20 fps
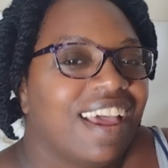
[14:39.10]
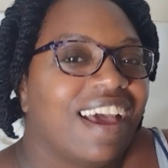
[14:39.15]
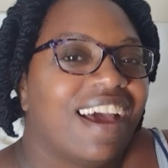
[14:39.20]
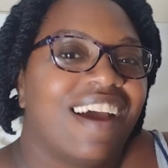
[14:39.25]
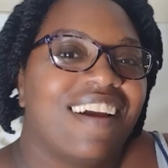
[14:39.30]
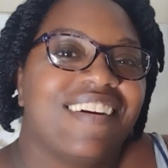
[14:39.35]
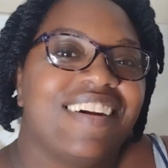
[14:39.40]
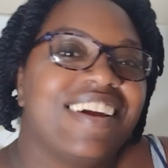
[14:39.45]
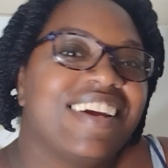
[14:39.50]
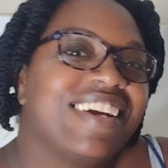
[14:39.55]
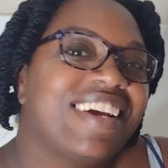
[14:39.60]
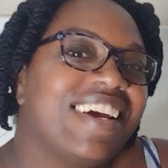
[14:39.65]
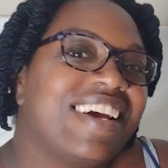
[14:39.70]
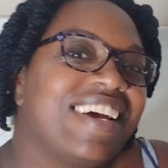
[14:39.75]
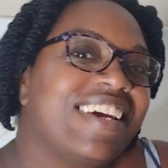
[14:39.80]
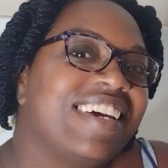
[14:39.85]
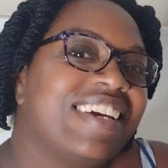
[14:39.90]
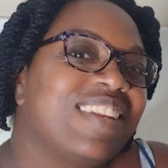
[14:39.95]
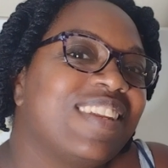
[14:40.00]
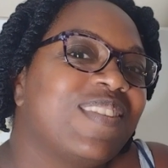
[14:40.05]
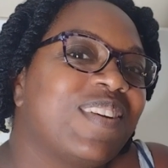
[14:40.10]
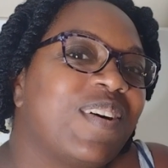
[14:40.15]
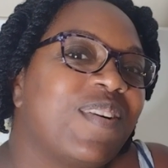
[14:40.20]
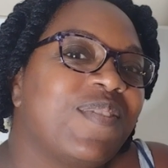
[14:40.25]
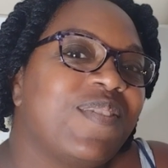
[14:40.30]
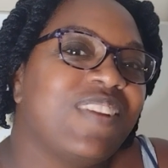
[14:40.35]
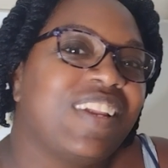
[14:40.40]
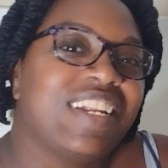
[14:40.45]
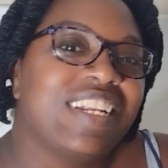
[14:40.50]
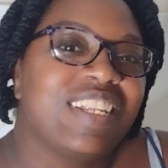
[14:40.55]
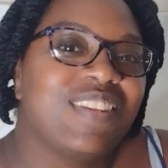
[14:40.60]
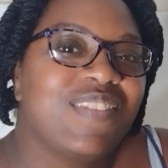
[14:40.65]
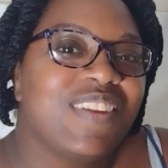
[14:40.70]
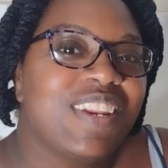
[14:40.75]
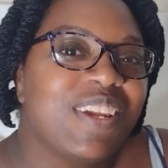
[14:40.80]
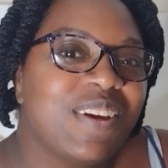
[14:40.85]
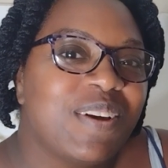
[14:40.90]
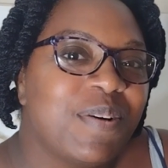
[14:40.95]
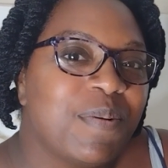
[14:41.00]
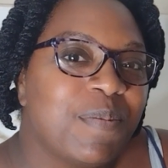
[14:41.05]
Alright guys, we hope you like this
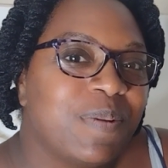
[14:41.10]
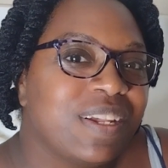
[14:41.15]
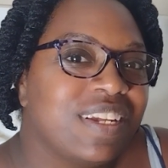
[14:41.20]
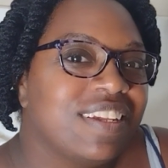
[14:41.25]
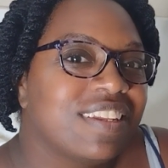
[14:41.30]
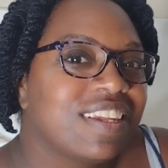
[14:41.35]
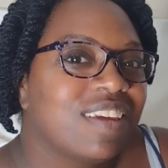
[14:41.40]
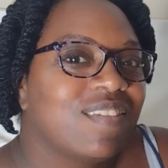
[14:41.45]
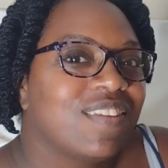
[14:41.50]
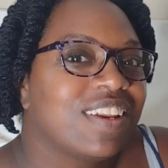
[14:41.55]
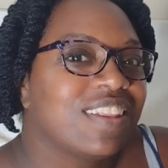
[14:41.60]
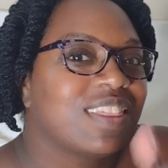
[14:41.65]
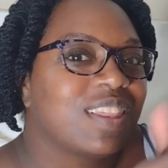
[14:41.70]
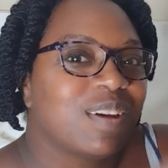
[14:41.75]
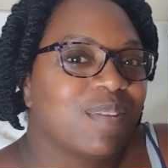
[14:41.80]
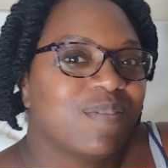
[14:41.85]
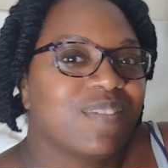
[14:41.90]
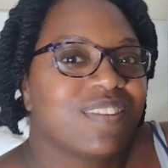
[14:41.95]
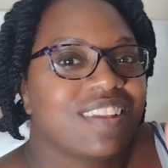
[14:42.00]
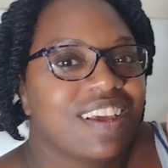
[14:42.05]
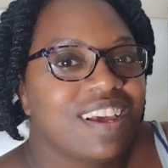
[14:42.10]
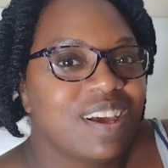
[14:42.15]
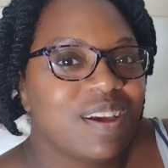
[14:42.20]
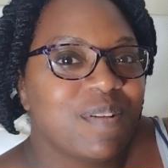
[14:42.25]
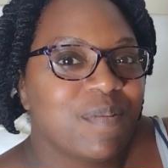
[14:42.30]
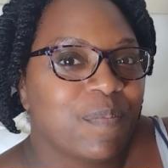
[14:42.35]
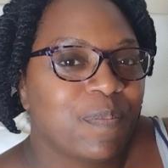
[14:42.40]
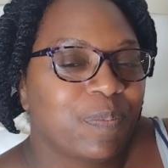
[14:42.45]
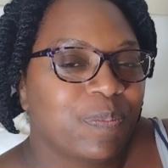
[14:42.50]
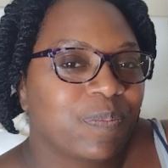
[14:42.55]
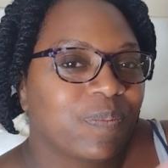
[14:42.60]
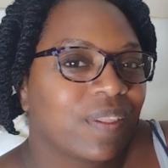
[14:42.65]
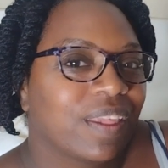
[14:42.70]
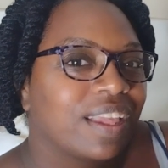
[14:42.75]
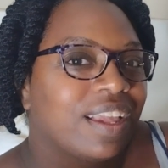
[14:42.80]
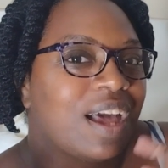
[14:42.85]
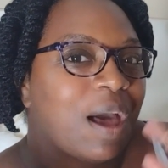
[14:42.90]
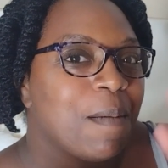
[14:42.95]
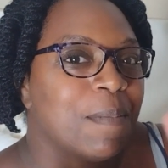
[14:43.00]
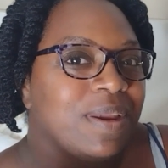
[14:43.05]
video. Please give it a thumbs up.
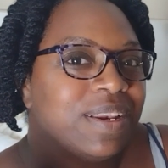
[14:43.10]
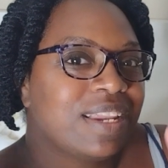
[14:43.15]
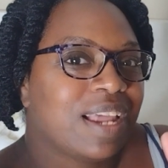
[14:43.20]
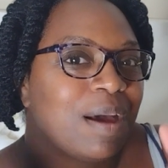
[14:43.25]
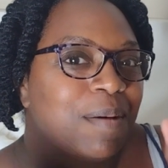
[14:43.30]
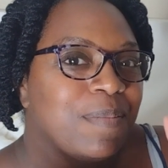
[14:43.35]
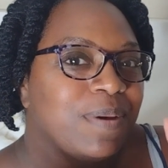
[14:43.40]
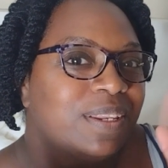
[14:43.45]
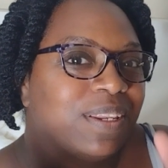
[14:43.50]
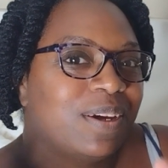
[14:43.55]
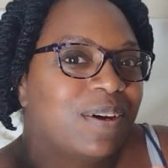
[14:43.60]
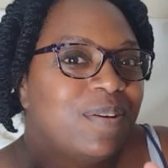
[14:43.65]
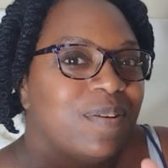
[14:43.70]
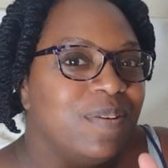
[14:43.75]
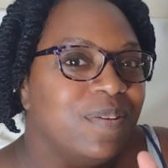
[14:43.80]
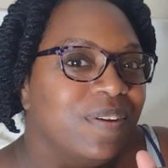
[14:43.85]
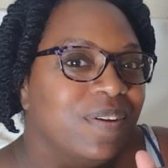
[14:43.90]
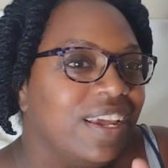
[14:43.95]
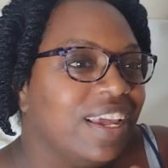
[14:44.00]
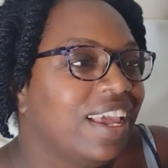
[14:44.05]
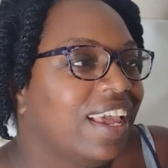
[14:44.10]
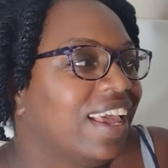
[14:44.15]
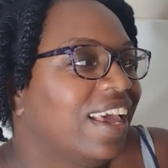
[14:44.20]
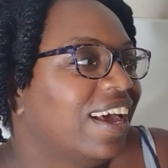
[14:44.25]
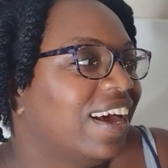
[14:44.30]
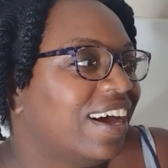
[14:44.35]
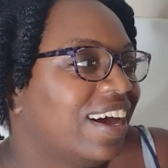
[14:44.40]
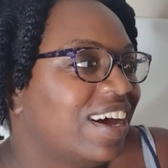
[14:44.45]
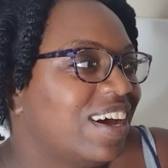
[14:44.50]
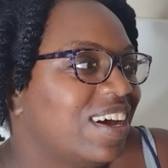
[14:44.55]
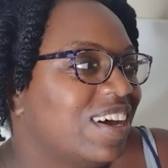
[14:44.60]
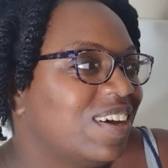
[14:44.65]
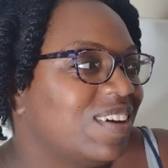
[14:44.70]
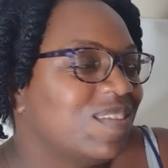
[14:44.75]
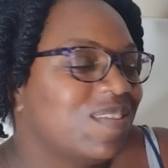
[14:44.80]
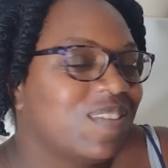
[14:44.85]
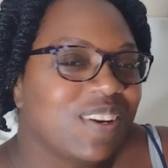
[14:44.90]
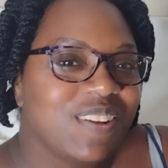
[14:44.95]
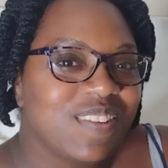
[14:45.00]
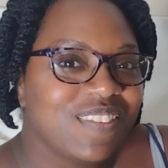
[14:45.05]
Comment down below.
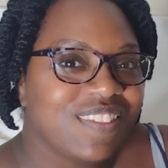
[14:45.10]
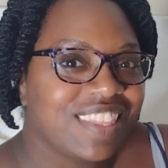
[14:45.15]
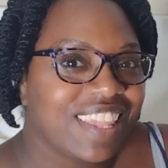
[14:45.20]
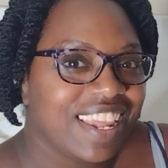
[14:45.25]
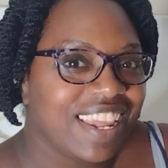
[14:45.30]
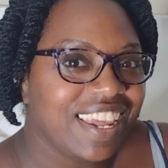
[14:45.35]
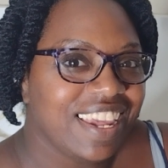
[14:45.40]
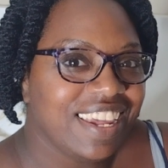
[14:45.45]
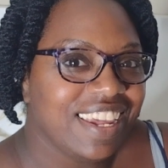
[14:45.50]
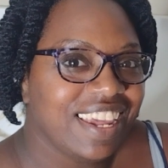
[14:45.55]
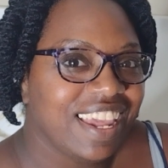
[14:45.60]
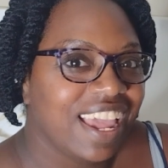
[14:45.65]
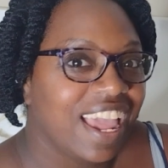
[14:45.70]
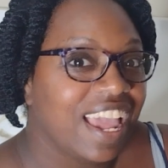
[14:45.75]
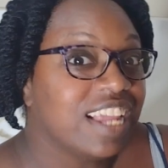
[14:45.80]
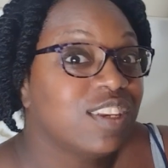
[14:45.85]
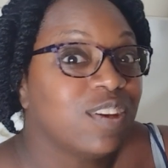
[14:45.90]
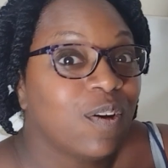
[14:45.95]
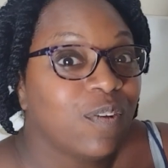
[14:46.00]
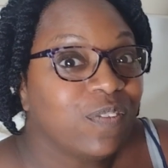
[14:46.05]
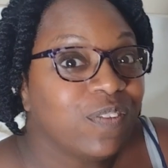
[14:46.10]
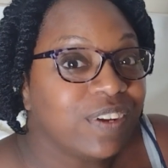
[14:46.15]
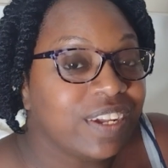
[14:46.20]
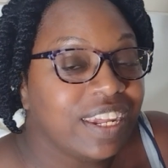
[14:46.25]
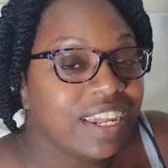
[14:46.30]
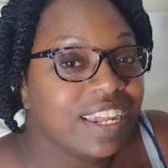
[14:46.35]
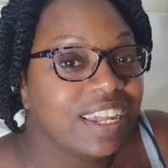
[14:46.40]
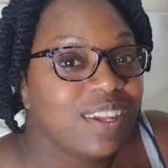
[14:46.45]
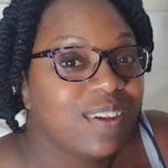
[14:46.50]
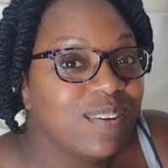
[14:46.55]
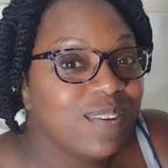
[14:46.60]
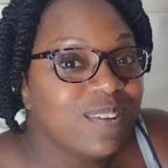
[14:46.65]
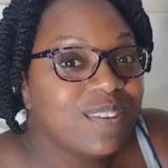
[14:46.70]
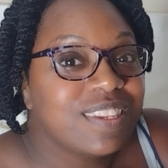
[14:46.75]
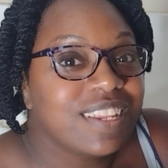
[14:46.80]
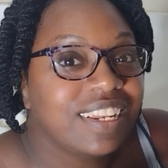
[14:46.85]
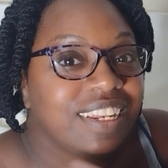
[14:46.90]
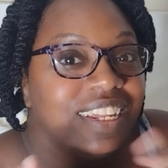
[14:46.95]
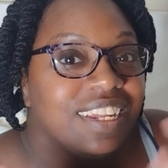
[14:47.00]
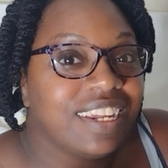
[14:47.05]
Um, what do you think? And don't forget, use
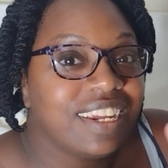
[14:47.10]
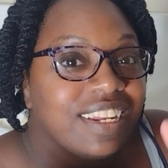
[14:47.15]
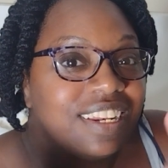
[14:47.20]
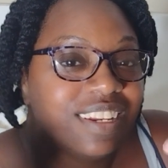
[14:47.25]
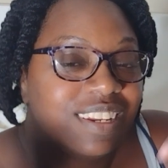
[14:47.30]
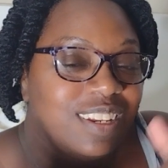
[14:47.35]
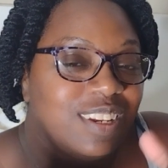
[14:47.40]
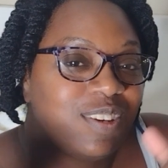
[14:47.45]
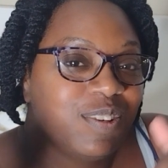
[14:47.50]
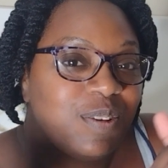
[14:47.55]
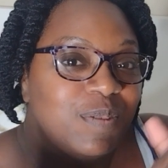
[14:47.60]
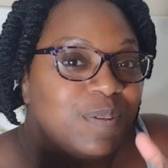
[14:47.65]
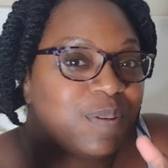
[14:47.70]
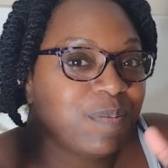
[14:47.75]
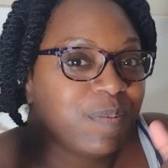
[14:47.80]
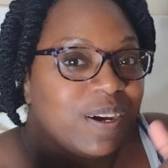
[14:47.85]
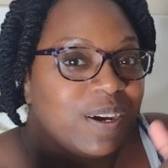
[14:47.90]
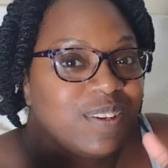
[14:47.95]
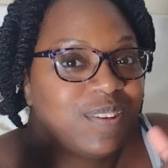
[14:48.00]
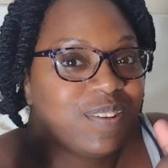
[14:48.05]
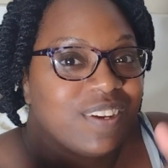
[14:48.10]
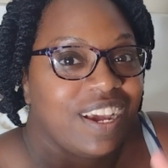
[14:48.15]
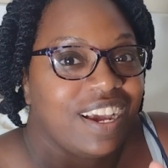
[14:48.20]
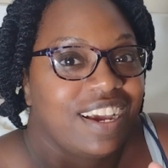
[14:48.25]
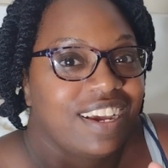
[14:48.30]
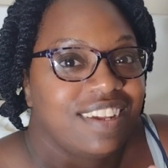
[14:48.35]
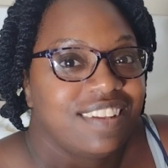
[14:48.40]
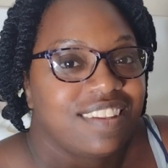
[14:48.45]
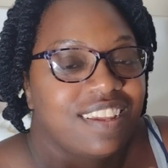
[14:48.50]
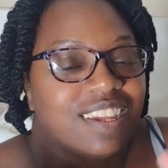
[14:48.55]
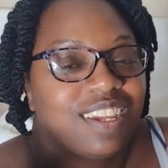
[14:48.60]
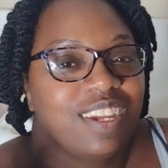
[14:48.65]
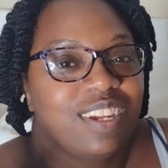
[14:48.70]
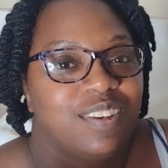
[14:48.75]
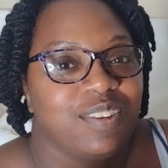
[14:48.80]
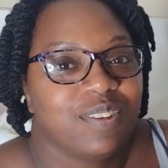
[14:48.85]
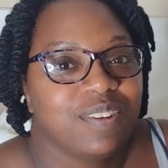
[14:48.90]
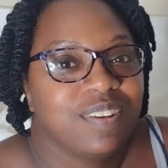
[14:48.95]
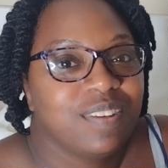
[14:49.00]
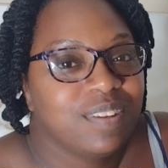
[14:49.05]
the link in the description box, you guys, and
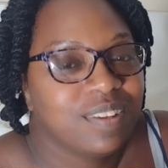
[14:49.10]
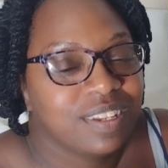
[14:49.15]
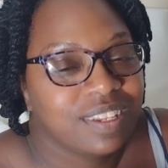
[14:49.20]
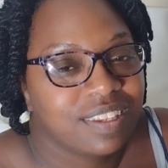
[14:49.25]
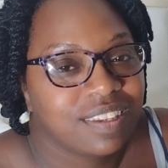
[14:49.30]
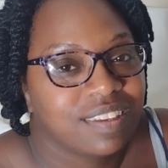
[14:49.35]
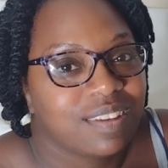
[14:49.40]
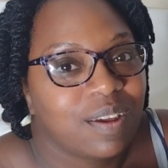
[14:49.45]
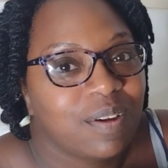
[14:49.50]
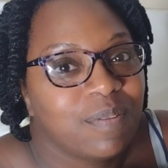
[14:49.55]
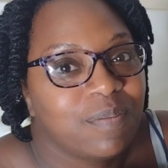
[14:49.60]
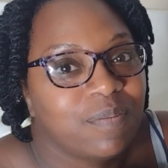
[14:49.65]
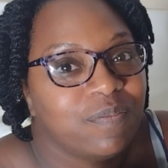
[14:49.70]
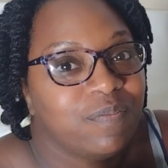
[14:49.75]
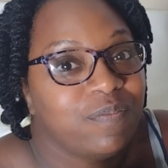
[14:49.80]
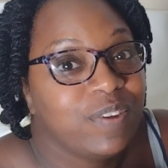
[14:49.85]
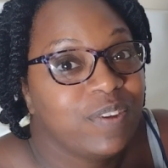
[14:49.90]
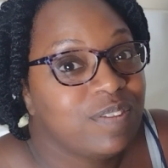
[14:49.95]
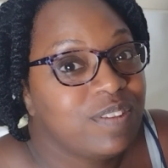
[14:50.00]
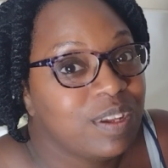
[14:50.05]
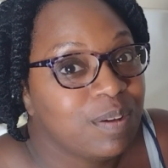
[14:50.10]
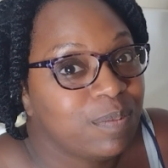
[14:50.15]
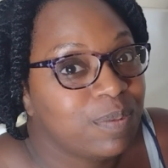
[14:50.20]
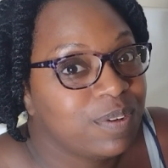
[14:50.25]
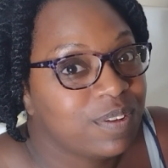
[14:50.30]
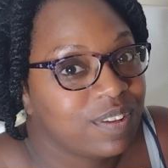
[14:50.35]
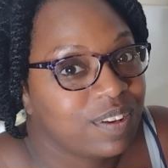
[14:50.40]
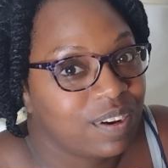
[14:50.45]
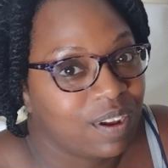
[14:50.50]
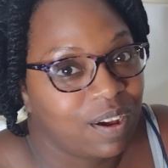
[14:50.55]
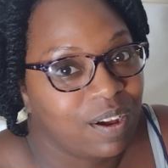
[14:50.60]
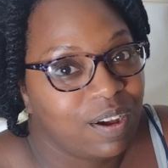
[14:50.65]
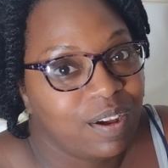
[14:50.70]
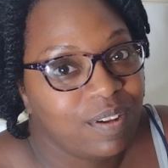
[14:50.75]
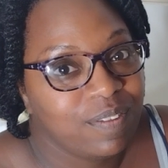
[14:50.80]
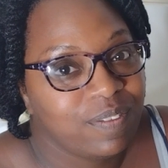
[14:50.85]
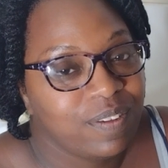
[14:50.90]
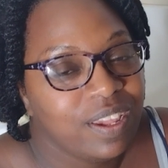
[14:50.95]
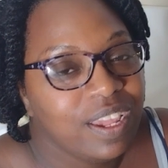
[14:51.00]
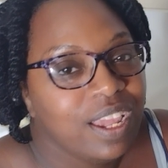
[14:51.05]
get you some 15%
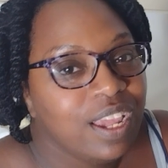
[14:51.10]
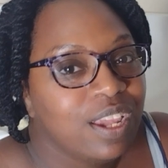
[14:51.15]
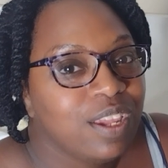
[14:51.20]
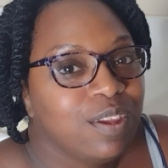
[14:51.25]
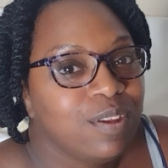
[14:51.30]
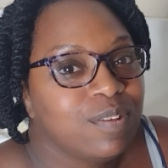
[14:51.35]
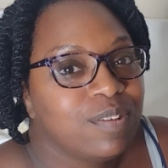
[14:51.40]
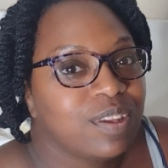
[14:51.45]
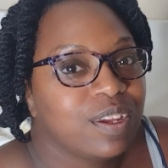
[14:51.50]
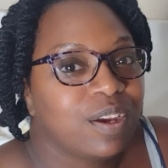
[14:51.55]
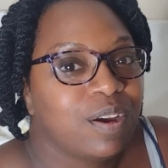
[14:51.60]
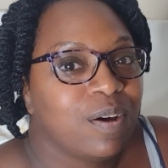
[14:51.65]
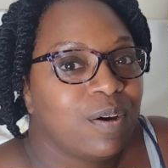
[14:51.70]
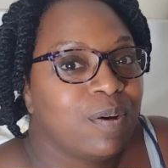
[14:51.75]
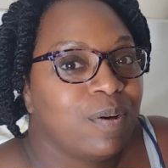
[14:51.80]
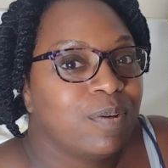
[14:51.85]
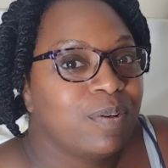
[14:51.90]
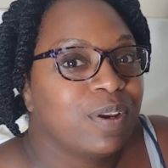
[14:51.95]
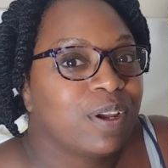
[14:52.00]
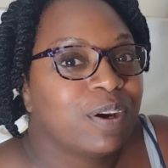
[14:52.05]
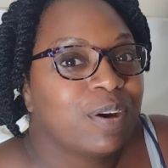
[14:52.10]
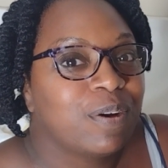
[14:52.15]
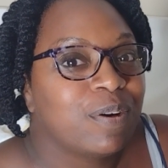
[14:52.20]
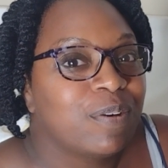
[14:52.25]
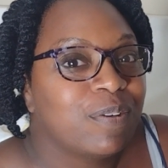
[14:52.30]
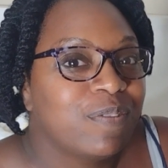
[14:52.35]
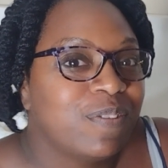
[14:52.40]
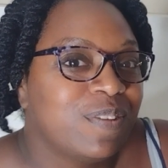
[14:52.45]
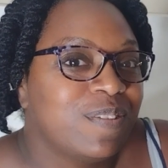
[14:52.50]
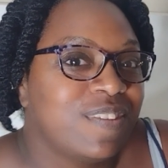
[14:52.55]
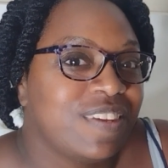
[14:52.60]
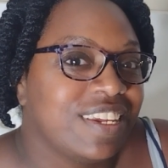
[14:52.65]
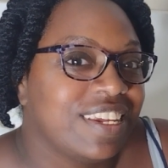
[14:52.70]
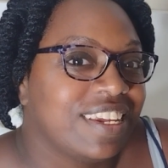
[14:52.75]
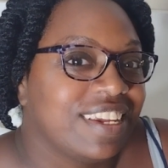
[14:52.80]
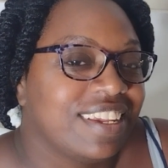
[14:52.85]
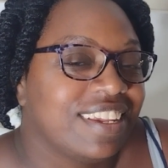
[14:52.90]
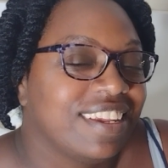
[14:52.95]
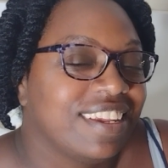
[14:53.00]
off using code Nicole15.